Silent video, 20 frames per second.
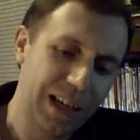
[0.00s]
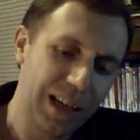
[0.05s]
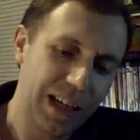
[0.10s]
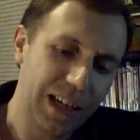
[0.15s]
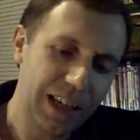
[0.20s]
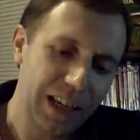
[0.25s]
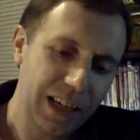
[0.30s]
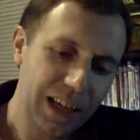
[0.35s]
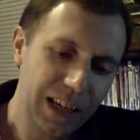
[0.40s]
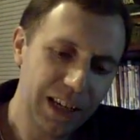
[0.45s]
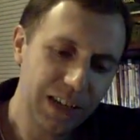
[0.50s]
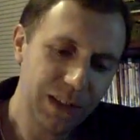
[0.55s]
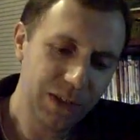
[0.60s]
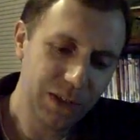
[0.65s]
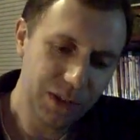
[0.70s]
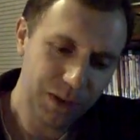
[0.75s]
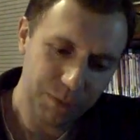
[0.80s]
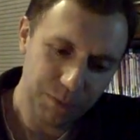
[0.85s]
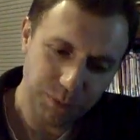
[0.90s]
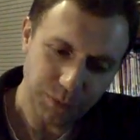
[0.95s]
It
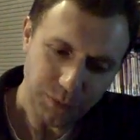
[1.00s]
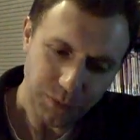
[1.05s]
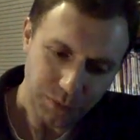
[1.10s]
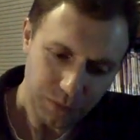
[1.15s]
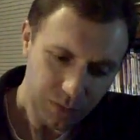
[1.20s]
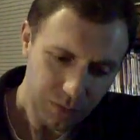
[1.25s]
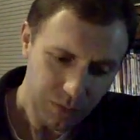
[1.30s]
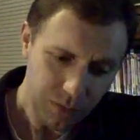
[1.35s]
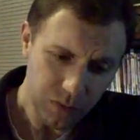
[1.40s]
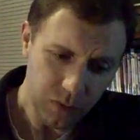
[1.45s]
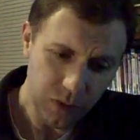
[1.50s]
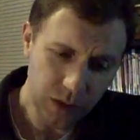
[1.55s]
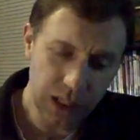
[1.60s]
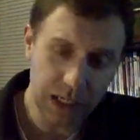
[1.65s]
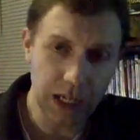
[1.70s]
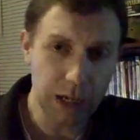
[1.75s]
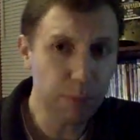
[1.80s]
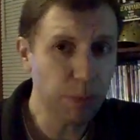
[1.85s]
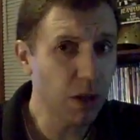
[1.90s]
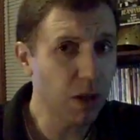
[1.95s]
is,
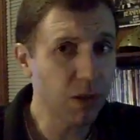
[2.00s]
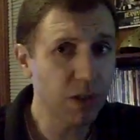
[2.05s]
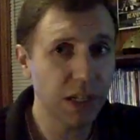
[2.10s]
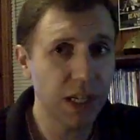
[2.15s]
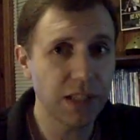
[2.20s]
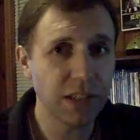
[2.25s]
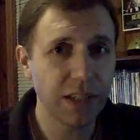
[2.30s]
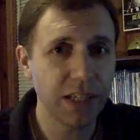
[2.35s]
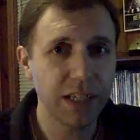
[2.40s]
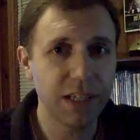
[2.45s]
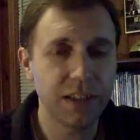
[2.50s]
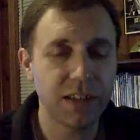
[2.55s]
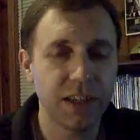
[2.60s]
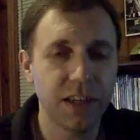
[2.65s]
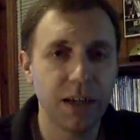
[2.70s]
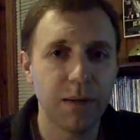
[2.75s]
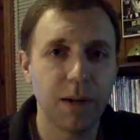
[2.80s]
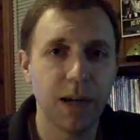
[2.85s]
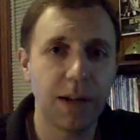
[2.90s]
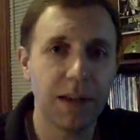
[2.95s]
and I apologize ahead of
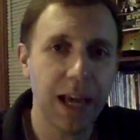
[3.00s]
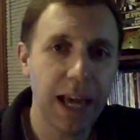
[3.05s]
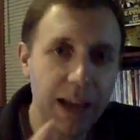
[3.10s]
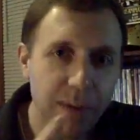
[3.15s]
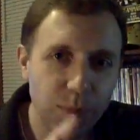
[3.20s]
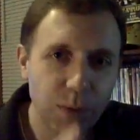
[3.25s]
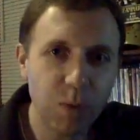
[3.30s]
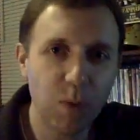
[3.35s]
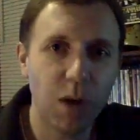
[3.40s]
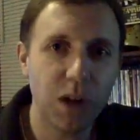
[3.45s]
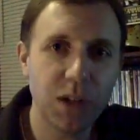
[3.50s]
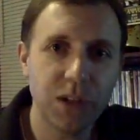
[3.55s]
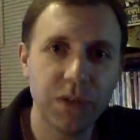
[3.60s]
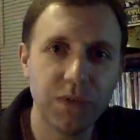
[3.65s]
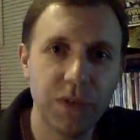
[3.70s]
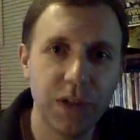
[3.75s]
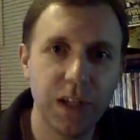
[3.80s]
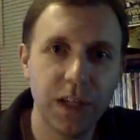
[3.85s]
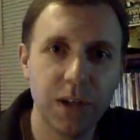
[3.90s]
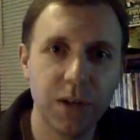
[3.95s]
time, I have been
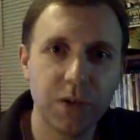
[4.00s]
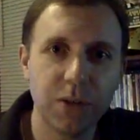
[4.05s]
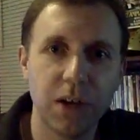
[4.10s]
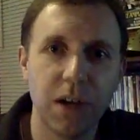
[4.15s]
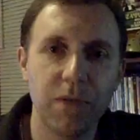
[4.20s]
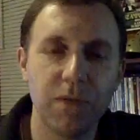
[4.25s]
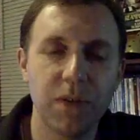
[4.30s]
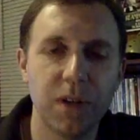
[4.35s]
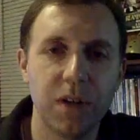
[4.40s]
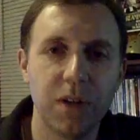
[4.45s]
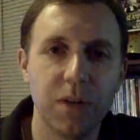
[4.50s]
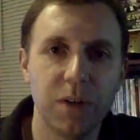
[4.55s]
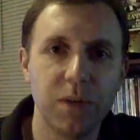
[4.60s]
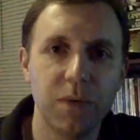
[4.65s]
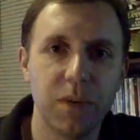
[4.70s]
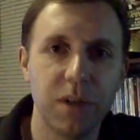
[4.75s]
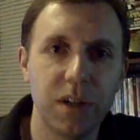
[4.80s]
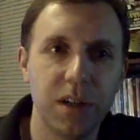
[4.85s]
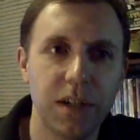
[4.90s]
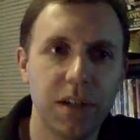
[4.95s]
watching the videos off and on
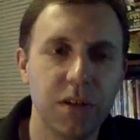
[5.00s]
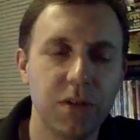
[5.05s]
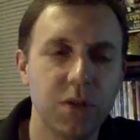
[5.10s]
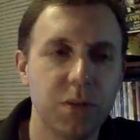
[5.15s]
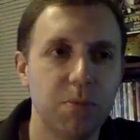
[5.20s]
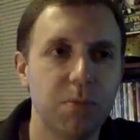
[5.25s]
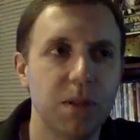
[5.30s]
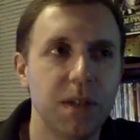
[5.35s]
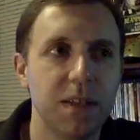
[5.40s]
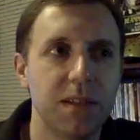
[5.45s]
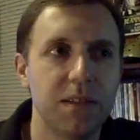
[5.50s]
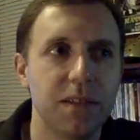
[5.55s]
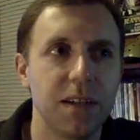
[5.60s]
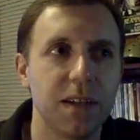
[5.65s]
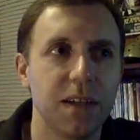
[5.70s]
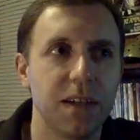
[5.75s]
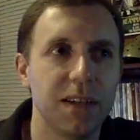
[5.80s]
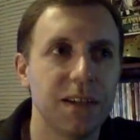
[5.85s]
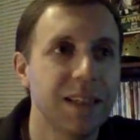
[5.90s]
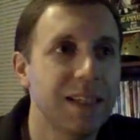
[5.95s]
over the years, but
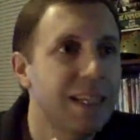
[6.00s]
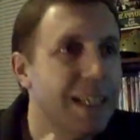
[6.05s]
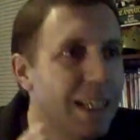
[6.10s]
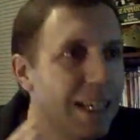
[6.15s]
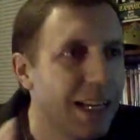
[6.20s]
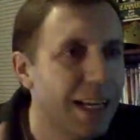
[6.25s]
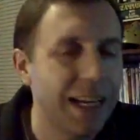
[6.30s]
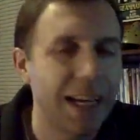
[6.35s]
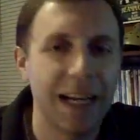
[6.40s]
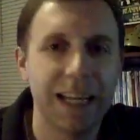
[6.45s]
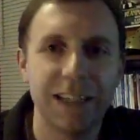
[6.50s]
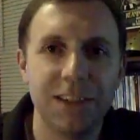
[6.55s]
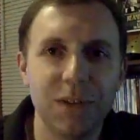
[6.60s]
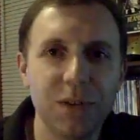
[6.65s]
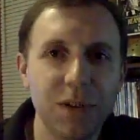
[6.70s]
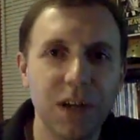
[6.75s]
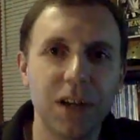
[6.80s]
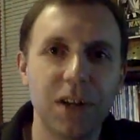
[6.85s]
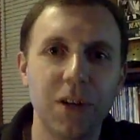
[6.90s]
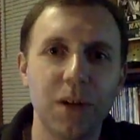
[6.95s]
uh, I
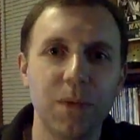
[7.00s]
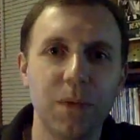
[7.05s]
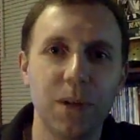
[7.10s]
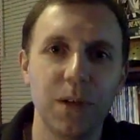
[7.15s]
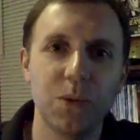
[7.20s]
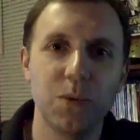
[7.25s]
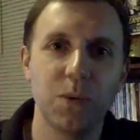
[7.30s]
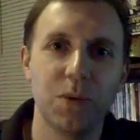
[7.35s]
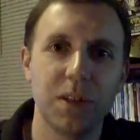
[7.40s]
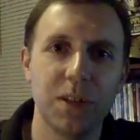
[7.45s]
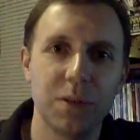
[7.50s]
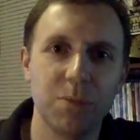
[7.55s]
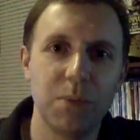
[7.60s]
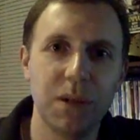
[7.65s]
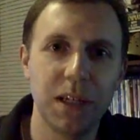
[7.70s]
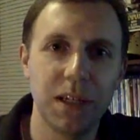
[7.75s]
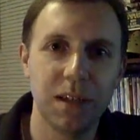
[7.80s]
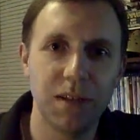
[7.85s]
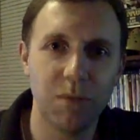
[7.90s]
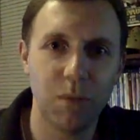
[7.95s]
do not know if this one has
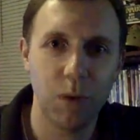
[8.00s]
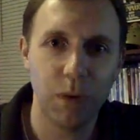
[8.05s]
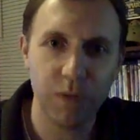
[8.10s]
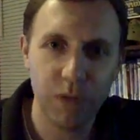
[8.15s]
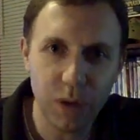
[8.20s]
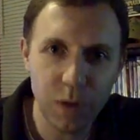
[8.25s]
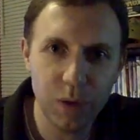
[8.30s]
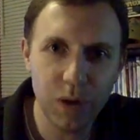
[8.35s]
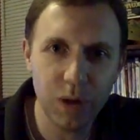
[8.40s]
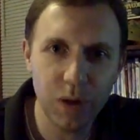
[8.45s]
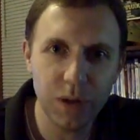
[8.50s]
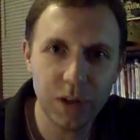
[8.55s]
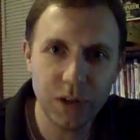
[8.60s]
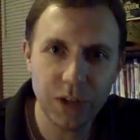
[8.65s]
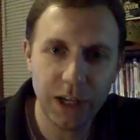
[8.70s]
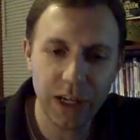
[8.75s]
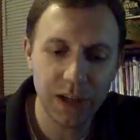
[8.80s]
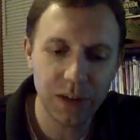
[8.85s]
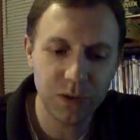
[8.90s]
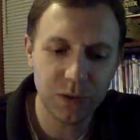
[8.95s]
been reviewed on the
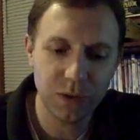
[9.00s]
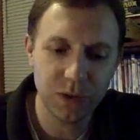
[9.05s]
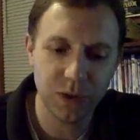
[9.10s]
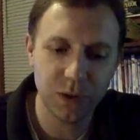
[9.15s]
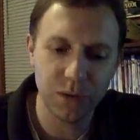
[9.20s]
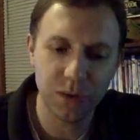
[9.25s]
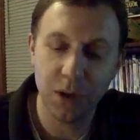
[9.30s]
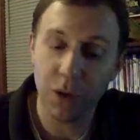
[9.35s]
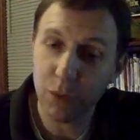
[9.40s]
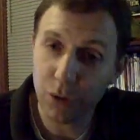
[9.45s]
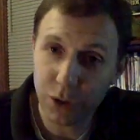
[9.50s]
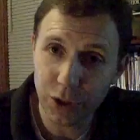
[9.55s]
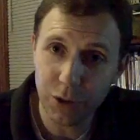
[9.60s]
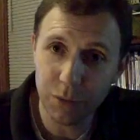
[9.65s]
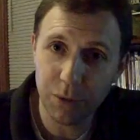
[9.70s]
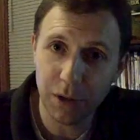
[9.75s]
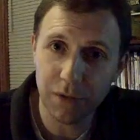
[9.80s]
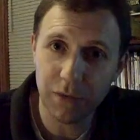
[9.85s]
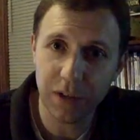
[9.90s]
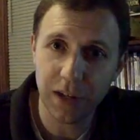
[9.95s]
channel, so don't
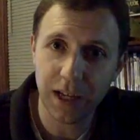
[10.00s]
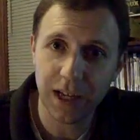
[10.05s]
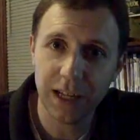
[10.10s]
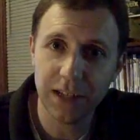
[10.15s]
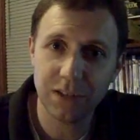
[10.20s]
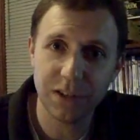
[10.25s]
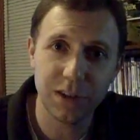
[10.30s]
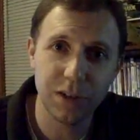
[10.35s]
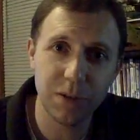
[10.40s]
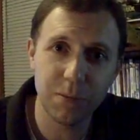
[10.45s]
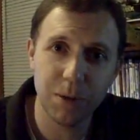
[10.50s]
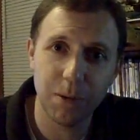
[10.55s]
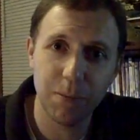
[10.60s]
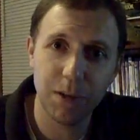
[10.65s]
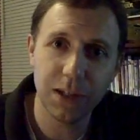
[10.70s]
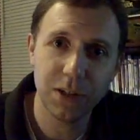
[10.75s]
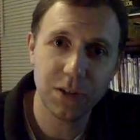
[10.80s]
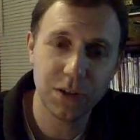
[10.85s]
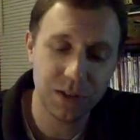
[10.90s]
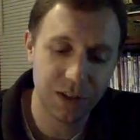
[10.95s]
shoot me if it has. I'll do my
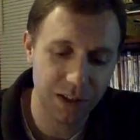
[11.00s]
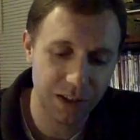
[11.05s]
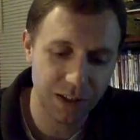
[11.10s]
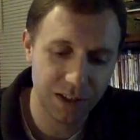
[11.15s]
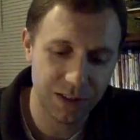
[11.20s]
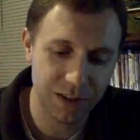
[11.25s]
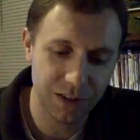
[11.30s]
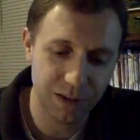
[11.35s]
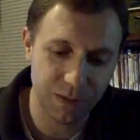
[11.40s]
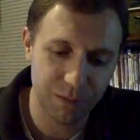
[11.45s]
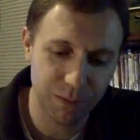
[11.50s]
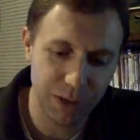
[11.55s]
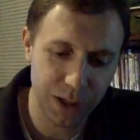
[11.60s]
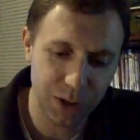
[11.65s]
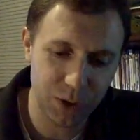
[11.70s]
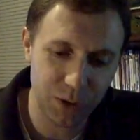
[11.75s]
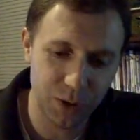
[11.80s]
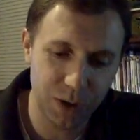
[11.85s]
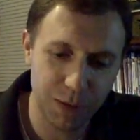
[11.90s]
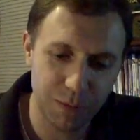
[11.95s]
best uh, to
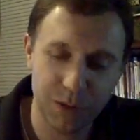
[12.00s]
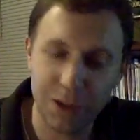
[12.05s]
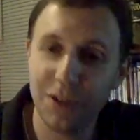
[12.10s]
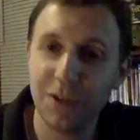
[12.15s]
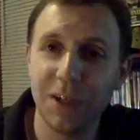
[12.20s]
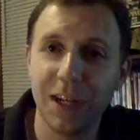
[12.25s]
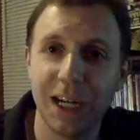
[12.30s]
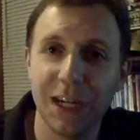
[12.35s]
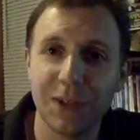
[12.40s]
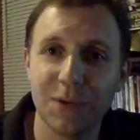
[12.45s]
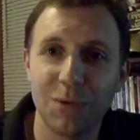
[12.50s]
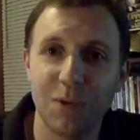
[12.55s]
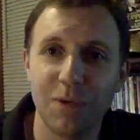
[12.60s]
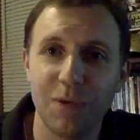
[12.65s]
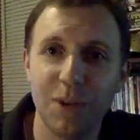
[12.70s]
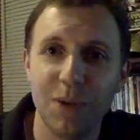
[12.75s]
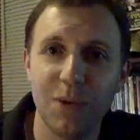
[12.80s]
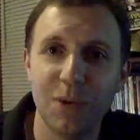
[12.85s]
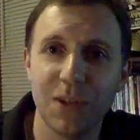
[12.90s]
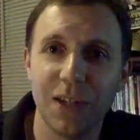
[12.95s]
measure up to you guys'
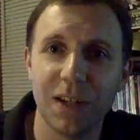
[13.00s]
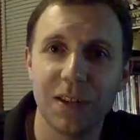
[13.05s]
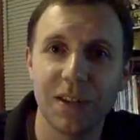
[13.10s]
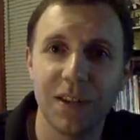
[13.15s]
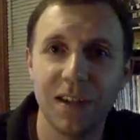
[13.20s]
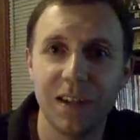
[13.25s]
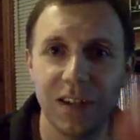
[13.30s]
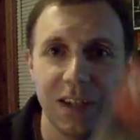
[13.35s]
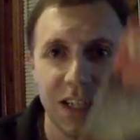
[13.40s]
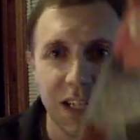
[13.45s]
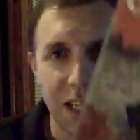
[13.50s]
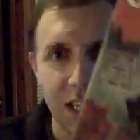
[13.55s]
reviews out there.